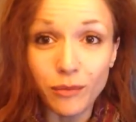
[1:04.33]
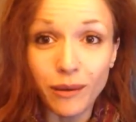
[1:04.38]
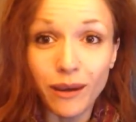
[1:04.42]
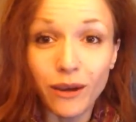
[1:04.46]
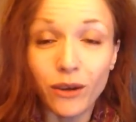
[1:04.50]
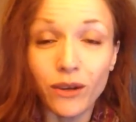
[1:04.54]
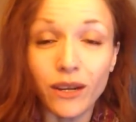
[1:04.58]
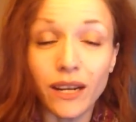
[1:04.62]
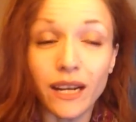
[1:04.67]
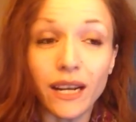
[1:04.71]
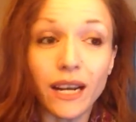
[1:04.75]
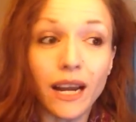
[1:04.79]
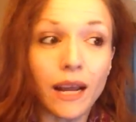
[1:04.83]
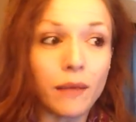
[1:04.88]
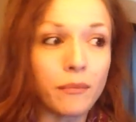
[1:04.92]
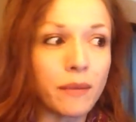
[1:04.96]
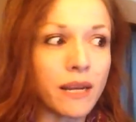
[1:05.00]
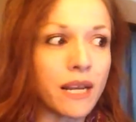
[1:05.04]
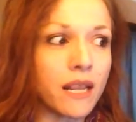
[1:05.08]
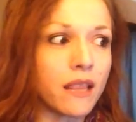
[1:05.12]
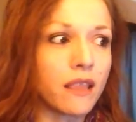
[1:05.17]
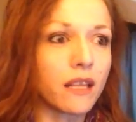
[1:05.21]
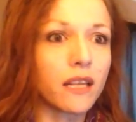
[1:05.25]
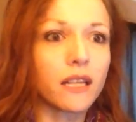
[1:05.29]
about it, I
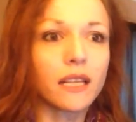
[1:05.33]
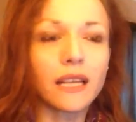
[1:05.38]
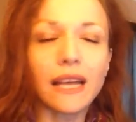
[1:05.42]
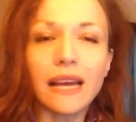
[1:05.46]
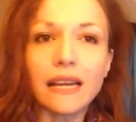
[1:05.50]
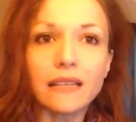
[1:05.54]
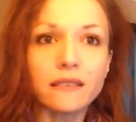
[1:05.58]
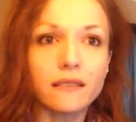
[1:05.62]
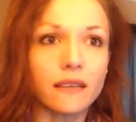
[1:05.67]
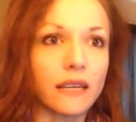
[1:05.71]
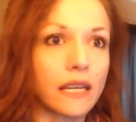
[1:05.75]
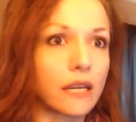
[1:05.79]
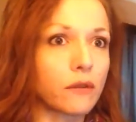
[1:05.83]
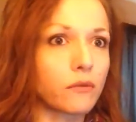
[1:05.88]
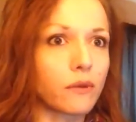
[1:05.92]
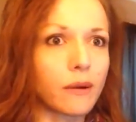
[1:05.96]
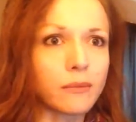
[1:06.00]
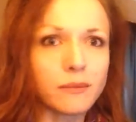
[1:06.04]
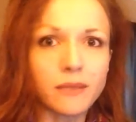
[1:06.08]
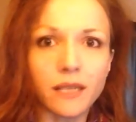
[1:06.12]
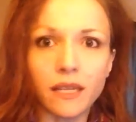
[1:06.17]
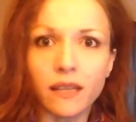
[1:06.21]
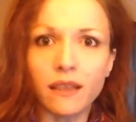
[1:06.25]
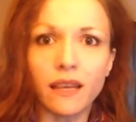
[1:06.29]
mean, the class like
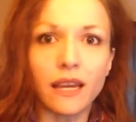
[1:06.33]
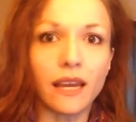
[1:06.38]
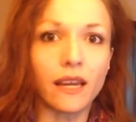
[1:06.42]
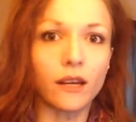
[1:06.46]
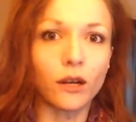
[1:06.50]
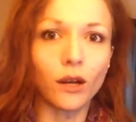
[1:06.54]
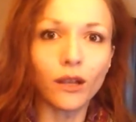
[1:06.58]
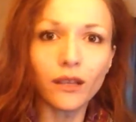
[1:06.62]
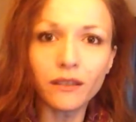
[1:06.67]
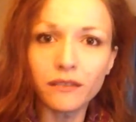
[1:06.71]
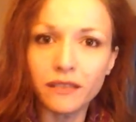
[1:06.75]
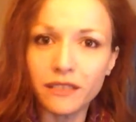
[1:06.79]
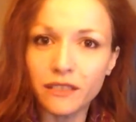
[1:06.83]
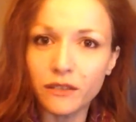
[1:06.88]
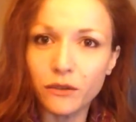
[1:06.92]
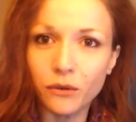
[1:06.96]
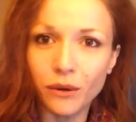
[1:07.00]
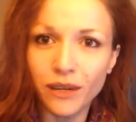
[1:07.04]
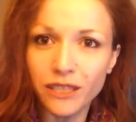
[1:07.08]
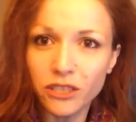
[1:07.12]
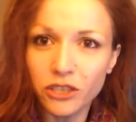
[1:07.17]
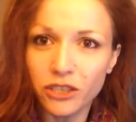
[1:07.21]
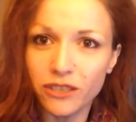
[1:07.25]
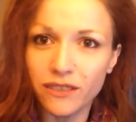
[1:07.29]
erupted and they had all these
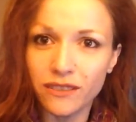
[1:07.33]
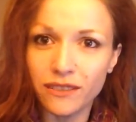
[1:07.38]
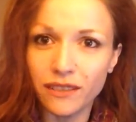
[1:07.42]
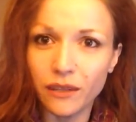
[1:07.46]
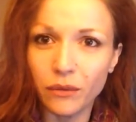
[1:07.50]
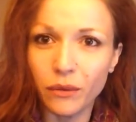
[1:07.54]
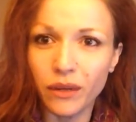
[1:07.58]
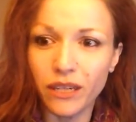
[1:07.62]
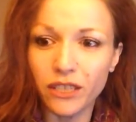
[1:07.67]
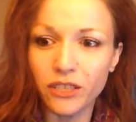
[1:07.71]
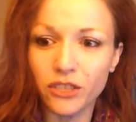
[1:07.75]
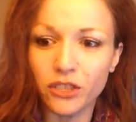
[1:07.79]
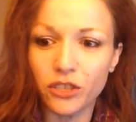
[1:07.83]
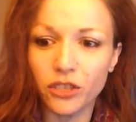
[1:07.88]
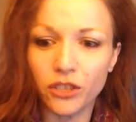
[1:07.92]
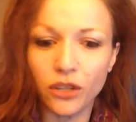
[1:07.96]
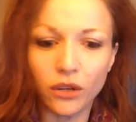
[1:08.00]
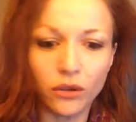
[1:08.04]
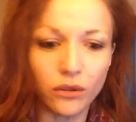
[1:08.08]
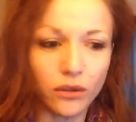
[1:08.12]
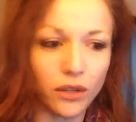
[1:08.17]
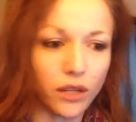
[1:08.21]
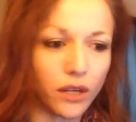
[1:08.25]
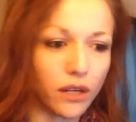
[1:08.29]
questions. They wanted to
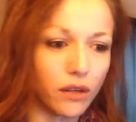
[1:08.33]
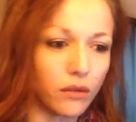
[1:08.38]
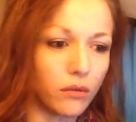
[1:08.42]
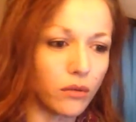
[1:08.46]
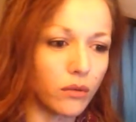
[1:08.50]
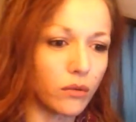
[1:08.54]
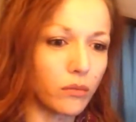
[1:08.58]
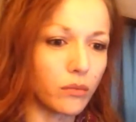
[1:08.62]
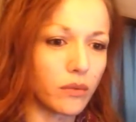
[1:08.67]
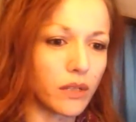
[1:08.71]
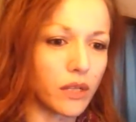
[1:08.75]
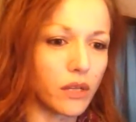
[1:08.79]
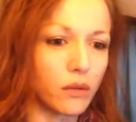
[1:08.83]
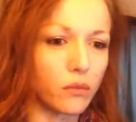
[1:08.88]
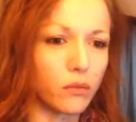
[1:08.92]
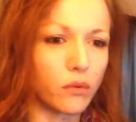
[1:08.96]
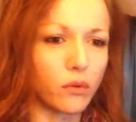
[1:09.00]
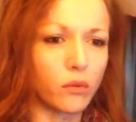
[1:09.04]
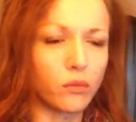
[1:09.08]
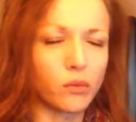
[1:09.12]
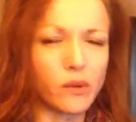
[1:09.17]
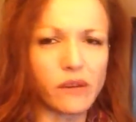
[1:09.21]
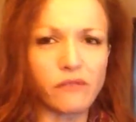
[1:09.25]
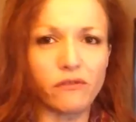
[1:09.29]
know, you know,
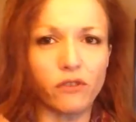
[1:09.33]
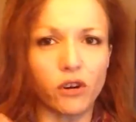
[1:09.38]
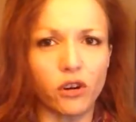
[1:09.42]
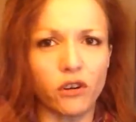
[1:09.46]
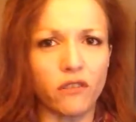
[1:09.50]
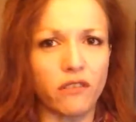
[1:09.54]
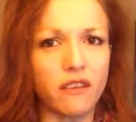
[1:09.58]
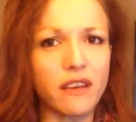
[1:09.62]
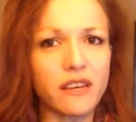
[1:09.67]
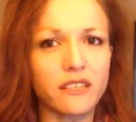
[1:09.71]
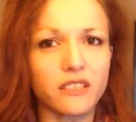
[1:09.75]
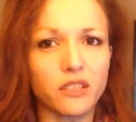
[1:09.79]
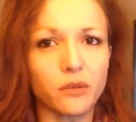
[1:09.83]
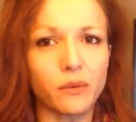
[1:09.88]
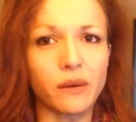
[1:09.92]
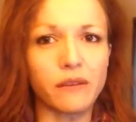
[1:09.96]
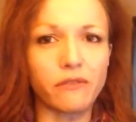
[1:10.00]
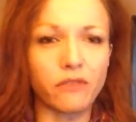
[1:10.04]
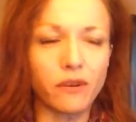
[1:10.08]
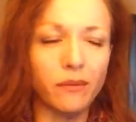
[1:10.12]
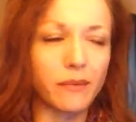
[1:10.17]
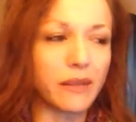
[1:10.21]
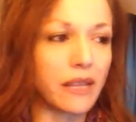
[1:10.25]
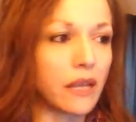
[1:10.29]
we've heard this, or
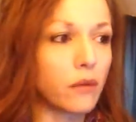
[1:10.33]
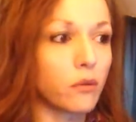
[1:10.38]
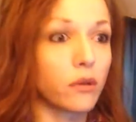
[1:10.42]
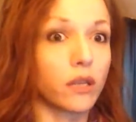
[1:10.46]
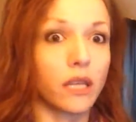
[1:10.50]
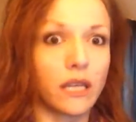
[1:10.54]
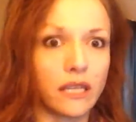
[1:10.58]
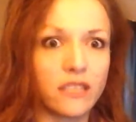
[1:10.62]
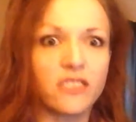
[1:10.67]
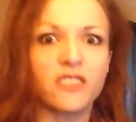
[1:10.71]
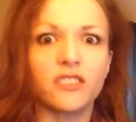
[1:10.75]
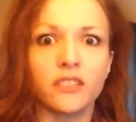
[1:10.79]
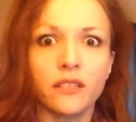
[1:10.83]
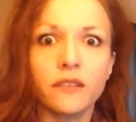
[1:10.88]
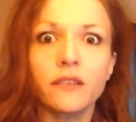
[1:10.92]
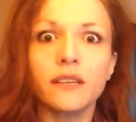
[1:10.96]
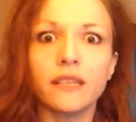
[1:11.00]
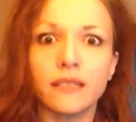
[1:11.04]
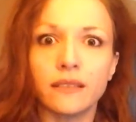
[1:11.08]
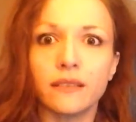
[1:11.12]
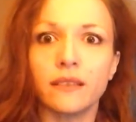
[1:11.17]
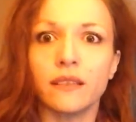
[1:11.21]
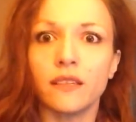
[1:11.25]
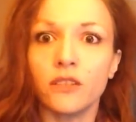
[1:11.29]
I mean, they were like
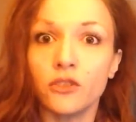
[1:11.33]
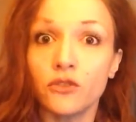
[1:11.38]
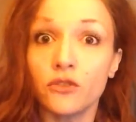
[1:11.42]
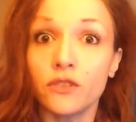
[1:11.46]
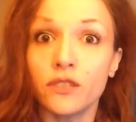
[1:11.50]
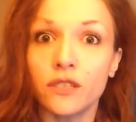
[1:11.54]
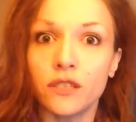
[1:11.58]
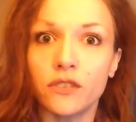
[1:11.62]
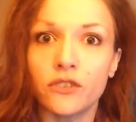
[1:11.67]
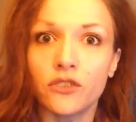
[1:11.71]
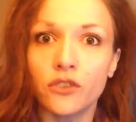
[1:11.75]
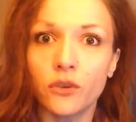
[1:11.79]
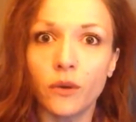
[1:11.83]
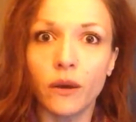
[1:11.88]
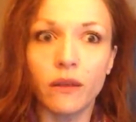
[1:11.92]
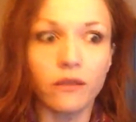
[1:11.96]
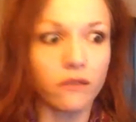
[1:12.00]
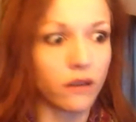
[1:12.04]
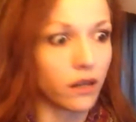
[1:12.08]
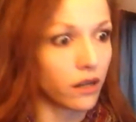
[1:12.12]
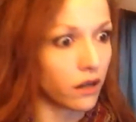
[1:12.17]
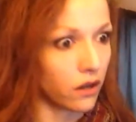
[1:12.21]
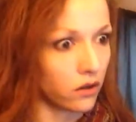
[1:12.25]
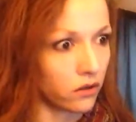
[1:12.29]
seriously interested. So I
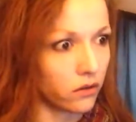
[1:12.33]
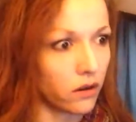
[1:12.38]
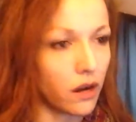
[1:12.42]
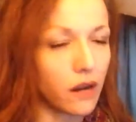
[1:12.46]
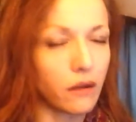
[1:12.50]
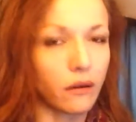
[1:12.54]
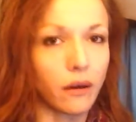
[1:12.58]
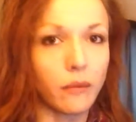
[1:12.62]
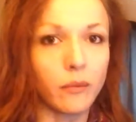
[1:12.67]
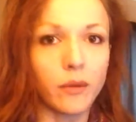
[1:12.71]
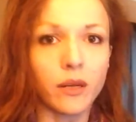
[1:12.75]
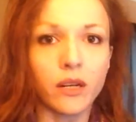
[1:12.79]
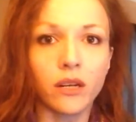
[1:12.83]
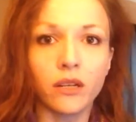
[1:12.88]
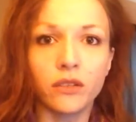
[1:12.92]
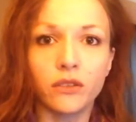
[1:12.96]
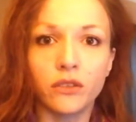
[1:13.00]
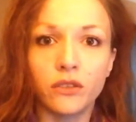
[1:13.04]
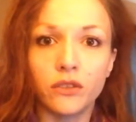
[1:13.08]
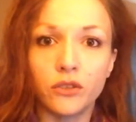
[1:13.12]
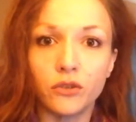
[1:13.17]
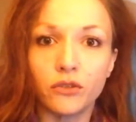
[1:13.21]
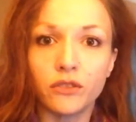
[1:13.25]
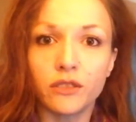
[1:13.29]
thought, all right, I'm going
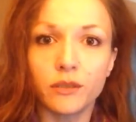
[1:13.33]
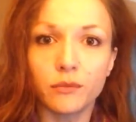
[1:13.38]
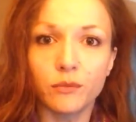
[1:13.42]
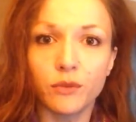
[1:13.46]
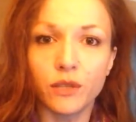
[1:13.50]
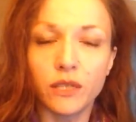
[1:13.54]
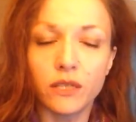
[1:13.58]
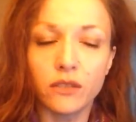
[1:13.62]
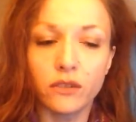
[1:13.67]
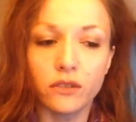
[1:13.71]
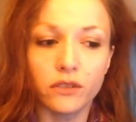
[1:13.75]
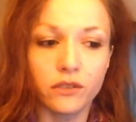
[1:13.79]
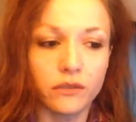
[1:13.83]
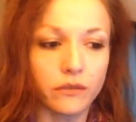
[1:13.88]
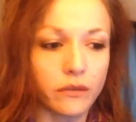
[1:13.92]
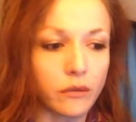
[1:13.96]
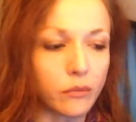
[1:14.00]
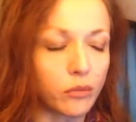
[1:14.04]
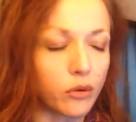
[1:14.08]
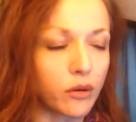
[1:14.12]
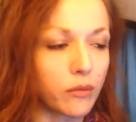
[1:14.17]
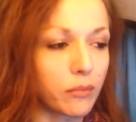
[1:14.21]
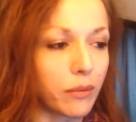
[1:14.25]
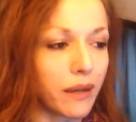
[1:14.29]
to do some research and
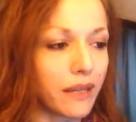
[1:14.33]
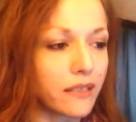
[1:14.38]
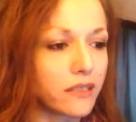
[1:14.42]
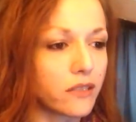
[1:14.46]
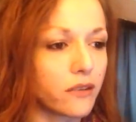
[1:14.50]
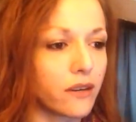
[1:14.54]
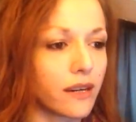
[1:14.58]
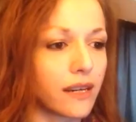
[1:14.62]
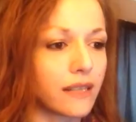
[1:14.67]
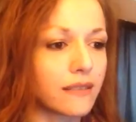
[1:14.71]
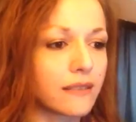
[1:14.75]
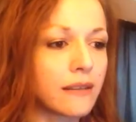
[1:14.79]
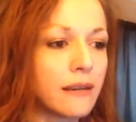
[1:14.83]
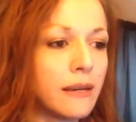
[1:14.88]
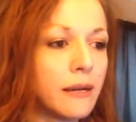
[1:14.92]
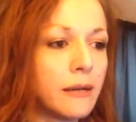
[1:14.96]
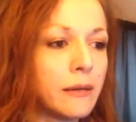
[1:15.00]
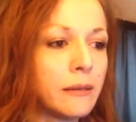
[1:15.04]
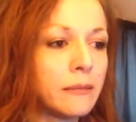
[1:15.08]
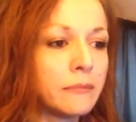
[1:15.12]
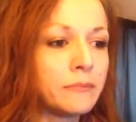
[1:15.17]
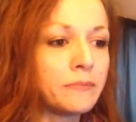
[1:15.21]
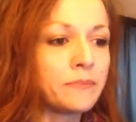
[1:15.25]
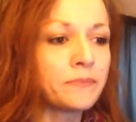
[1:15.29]
report back to you guys.
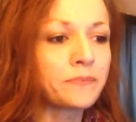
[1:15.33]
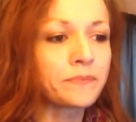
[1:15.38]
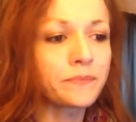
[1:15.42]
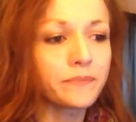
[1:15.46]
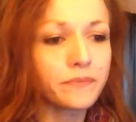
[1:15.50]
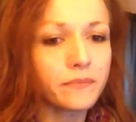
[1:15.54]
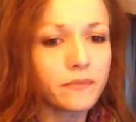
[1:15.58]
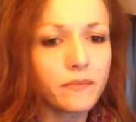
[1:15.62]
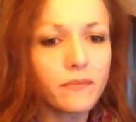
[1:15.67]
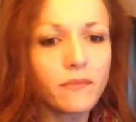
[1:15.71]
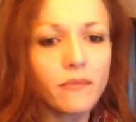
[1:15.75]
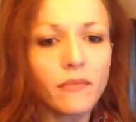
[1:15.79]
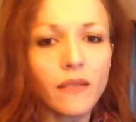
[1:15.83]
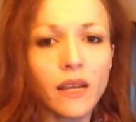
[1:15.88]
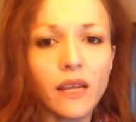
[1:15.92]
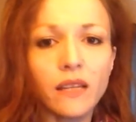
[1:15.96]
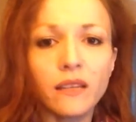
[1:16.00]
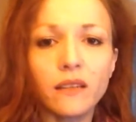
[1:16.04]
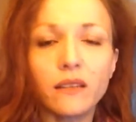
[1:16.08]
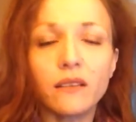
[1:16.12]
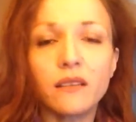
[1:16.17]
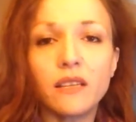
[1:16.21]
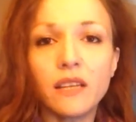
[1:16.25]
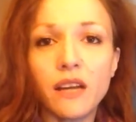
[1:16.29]

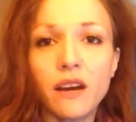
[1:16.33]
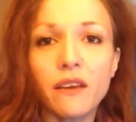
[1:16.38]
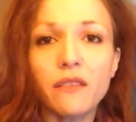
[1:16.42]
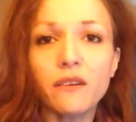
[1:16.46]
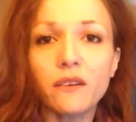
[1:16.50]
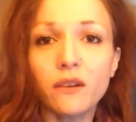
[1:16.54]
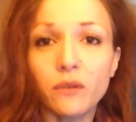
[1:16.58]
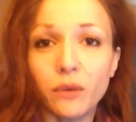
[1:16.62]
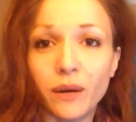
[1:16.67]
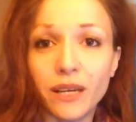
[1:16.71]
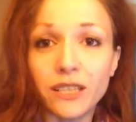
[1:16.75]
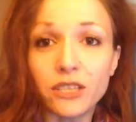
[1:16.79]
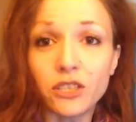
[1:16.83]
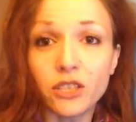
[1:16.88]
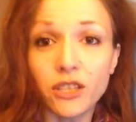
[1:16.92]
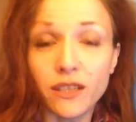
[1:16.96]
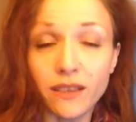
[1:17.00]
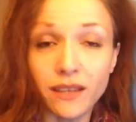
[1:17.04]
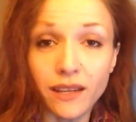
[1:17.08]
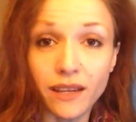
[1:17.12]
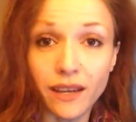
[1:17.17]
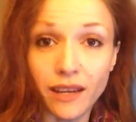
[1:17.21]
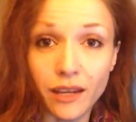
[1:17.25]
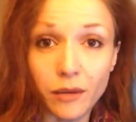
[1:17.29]
And the other
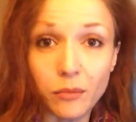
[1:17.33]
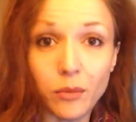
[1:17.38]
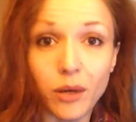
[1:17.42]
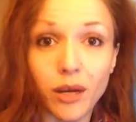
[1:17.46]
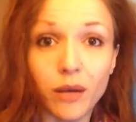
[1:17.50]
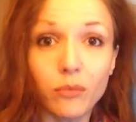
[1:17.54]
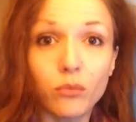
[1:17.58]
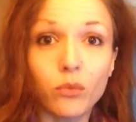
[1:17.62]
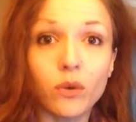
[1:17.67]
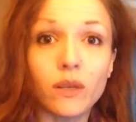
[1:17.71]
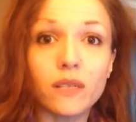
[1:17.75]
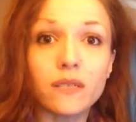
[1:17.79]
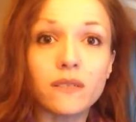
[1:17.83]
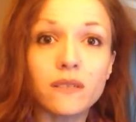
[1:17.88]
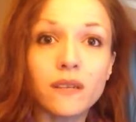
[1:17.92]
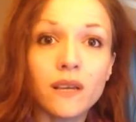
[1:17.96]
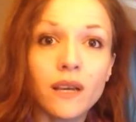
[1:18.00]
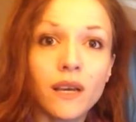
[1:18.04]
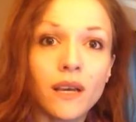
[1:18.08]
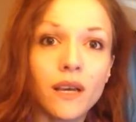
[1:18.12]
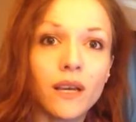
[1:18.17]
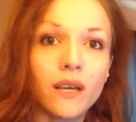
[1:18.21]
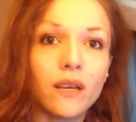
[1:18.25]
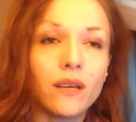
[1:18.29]
question that came up was,
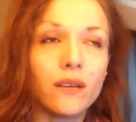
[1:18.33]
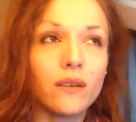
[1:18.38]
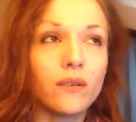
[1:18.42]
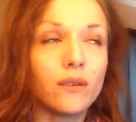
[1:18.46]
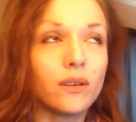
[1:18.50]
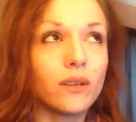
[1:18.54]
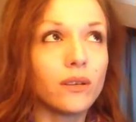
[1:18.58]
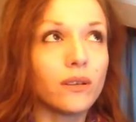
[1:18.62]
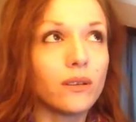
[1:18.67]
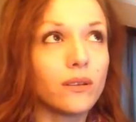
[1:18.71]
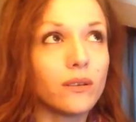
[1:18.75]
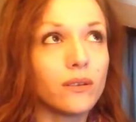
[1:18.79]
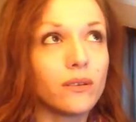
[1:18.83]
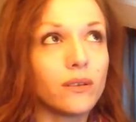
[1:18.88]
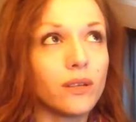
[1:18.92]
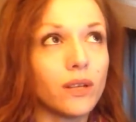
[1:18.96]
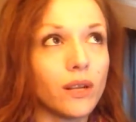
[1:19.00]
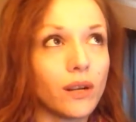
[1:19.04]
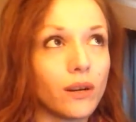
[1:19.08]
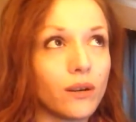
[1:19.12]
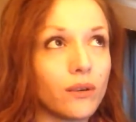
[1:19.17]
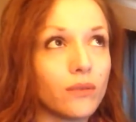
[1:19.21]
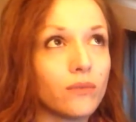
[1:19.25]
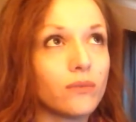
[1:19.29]

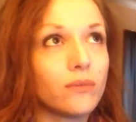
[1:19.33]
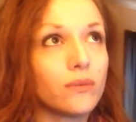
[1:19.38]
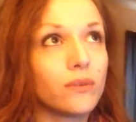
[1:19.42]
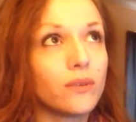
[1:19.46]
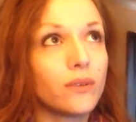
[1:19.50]
you know,